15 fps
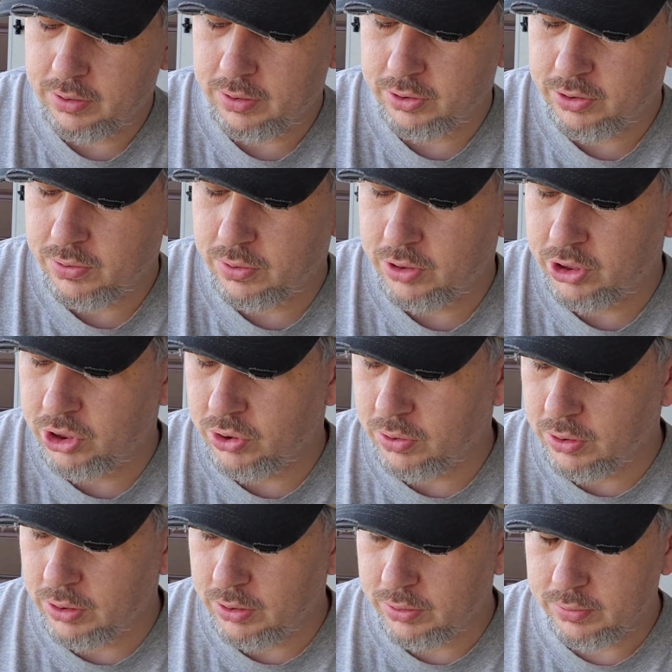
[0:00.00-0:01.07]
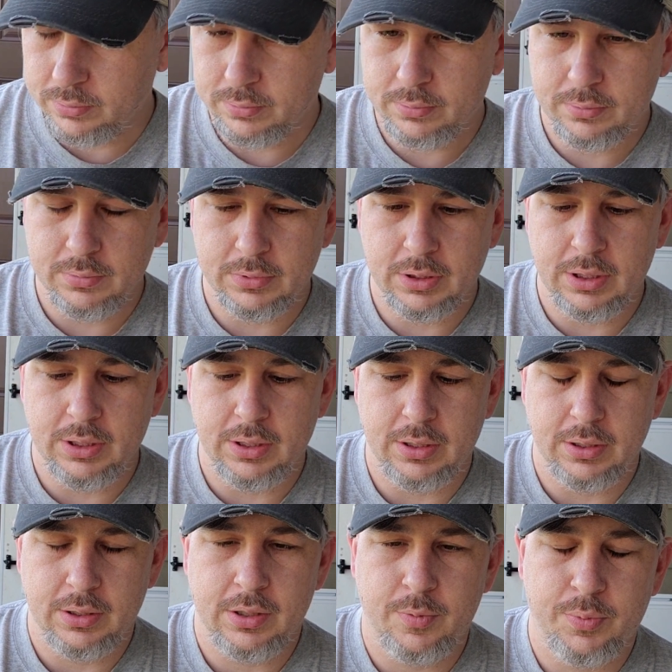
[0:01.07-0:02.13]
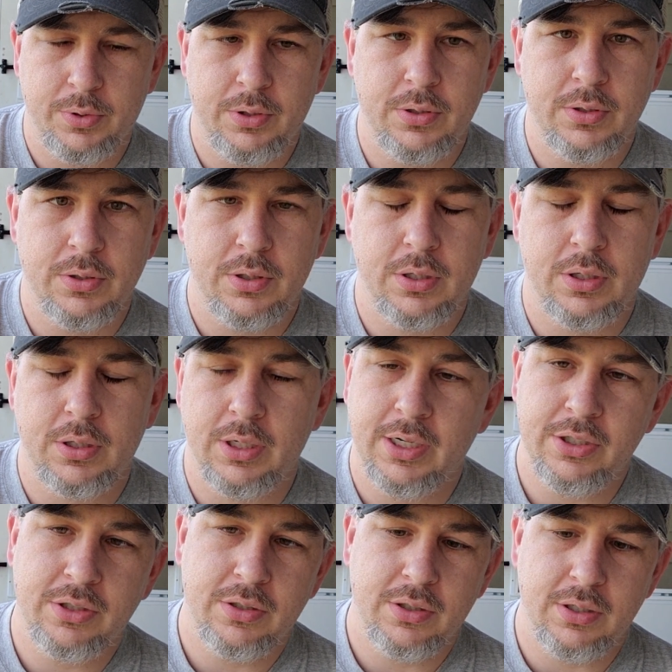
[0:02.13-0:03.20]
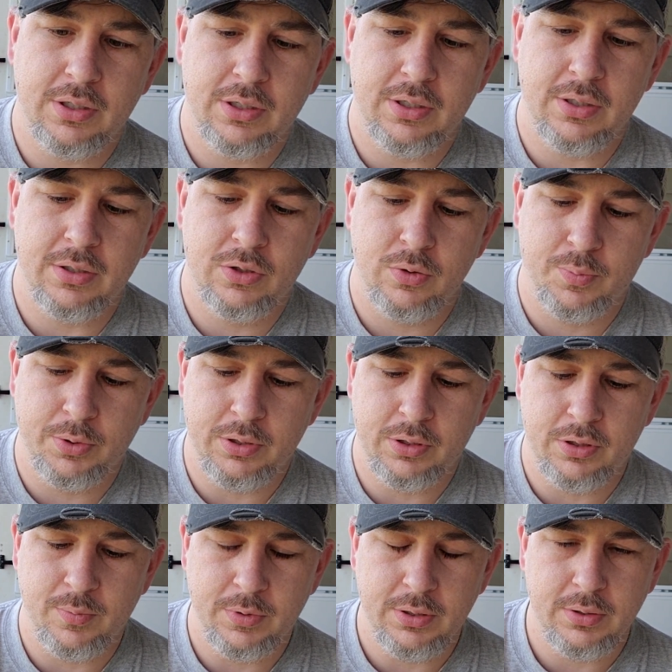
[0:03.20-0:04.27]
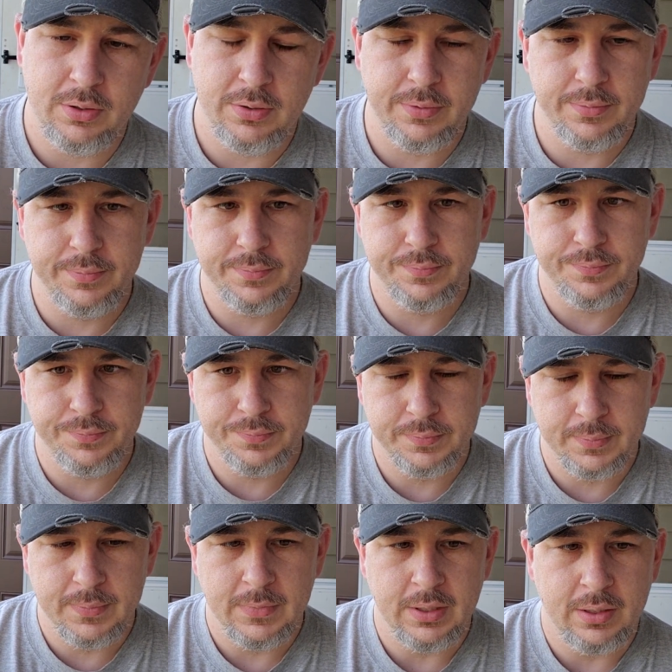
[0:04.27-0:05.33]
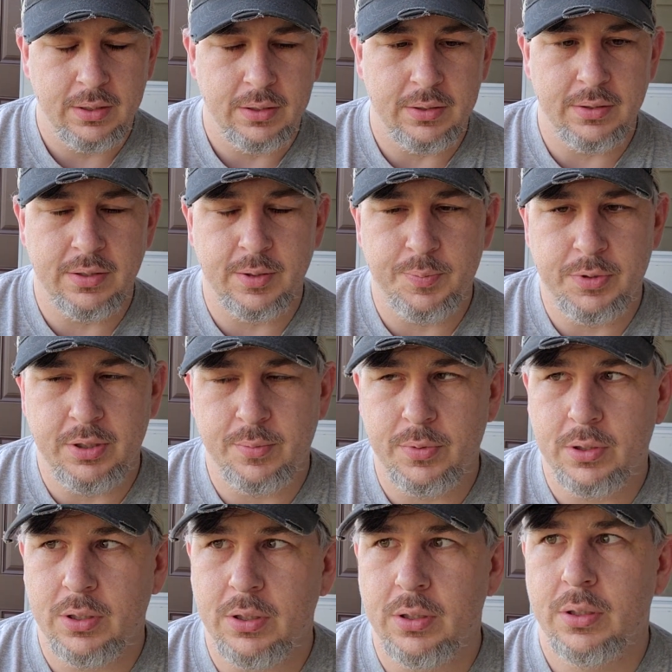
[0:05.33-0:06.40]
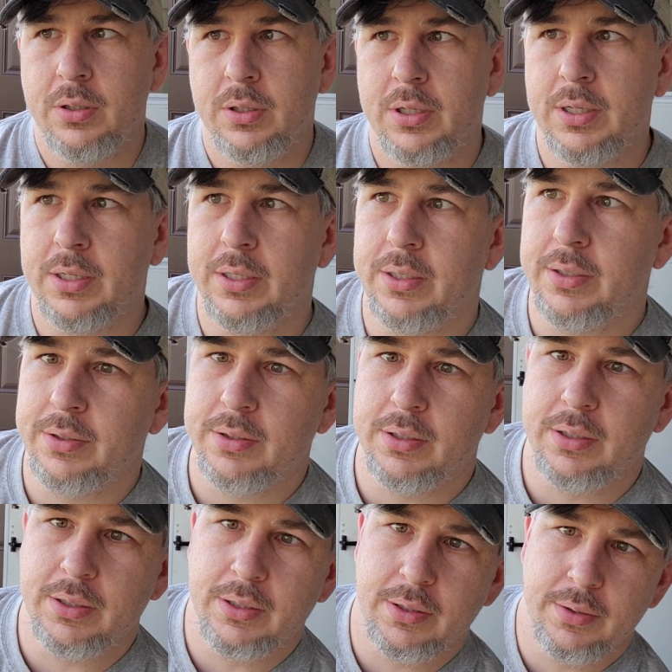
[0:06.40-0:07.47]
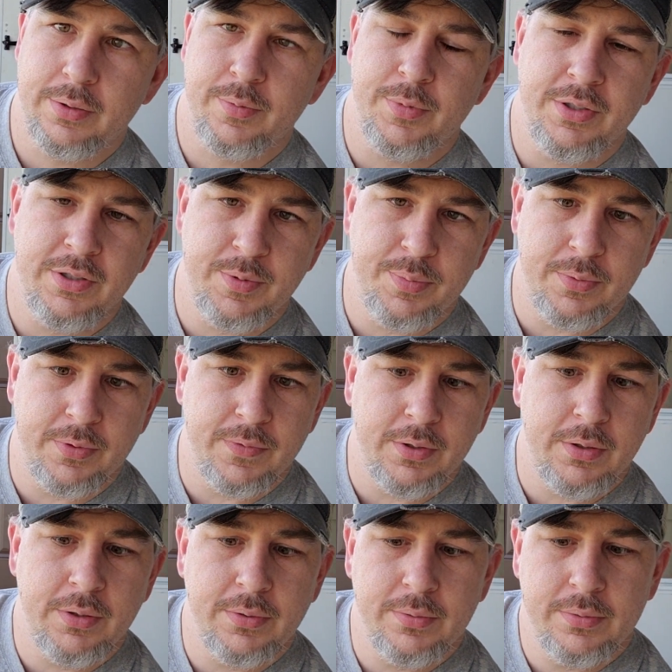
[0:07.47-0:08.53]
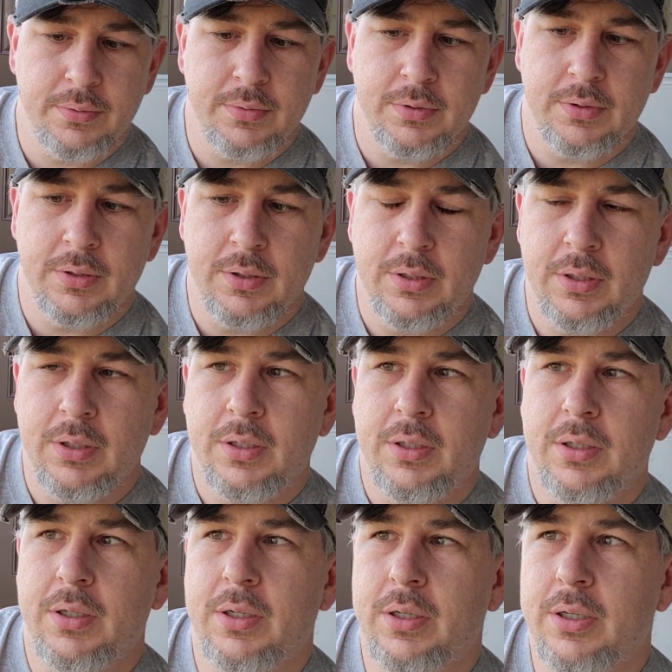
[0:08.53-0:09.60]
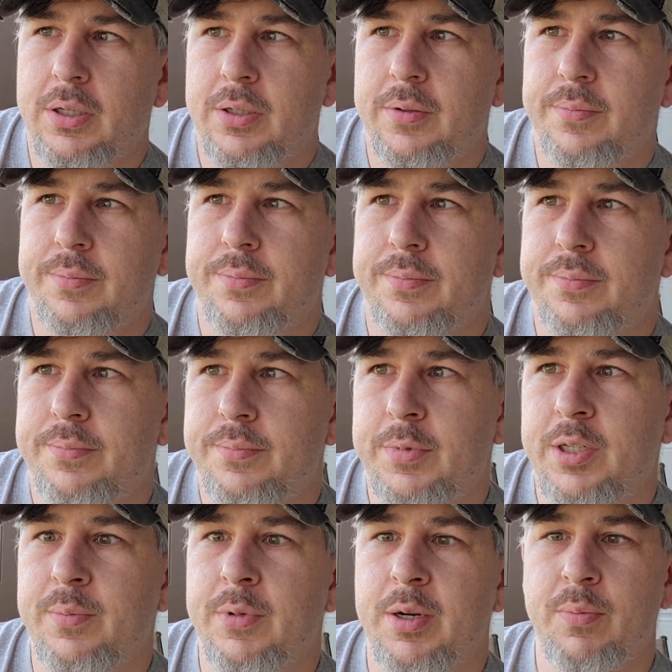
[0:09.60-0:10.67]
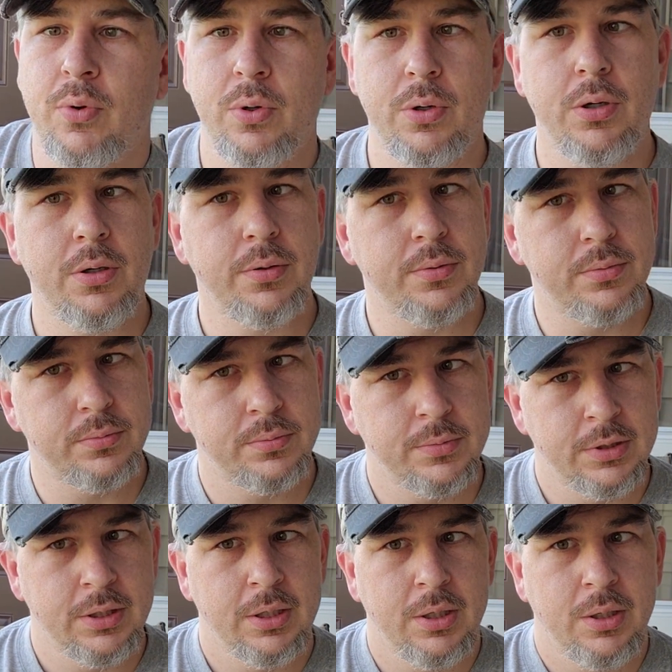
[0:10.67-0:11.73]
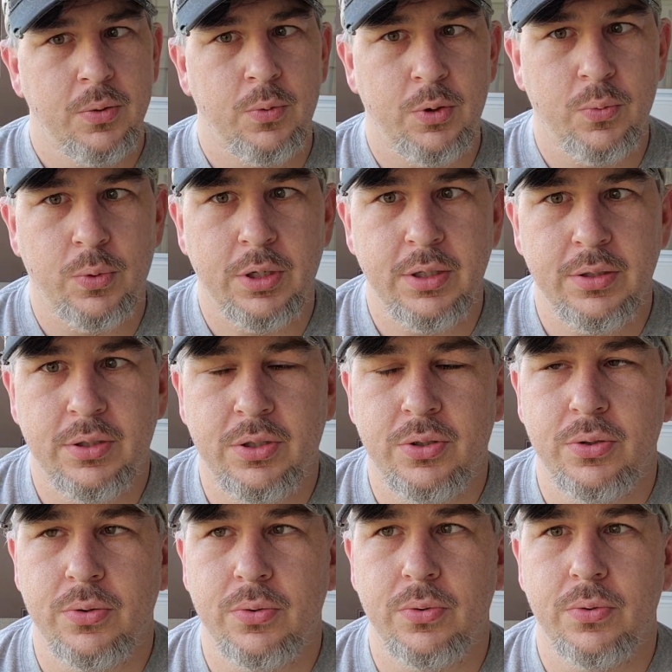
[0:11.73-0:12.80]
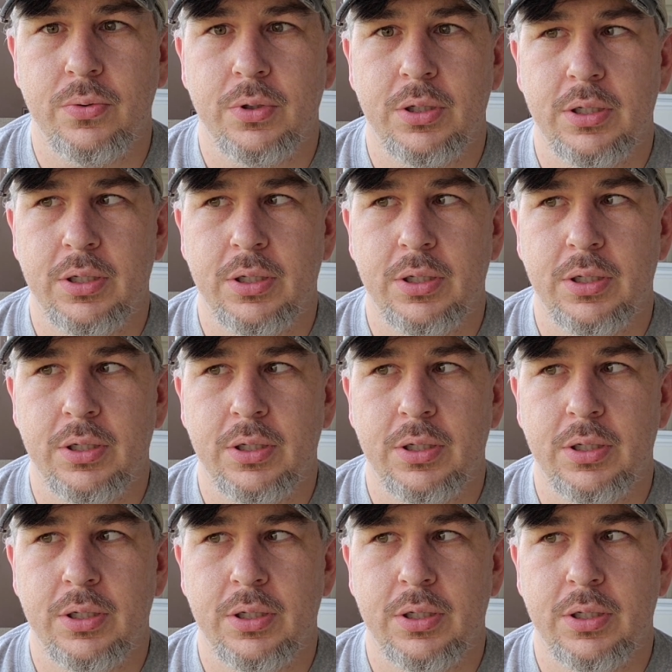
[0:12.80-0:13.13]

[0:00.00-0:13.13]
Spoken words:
story short, a couple years, last super tournament in September on the Mississippi River, me and my boater, we went to